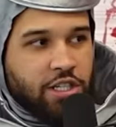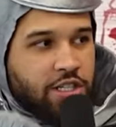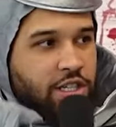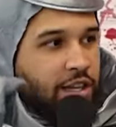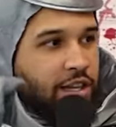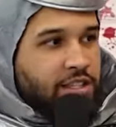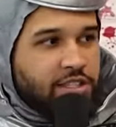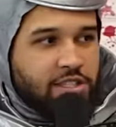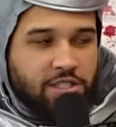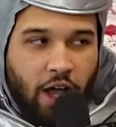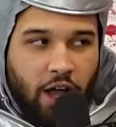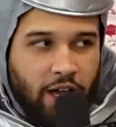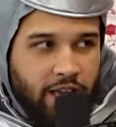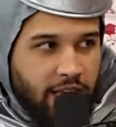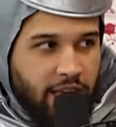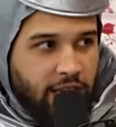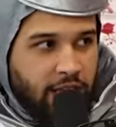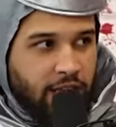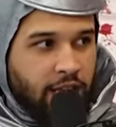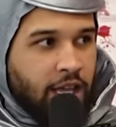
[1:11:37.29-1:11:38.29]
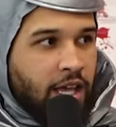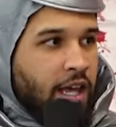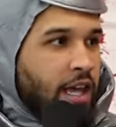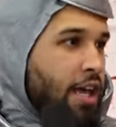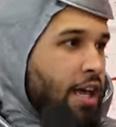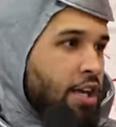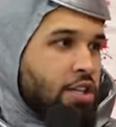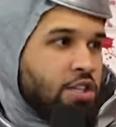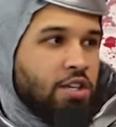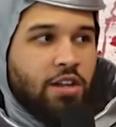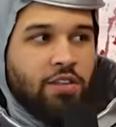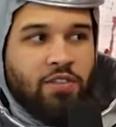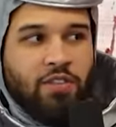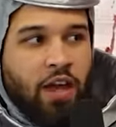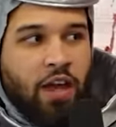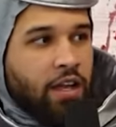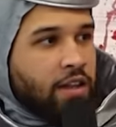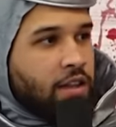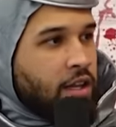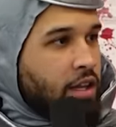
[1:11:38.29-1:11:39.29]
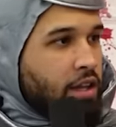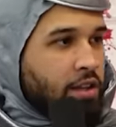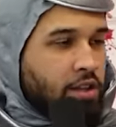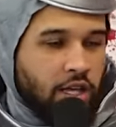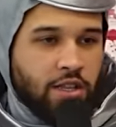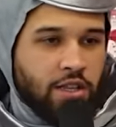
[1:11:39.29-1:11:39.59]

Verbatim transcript: done the stalking. He should have done the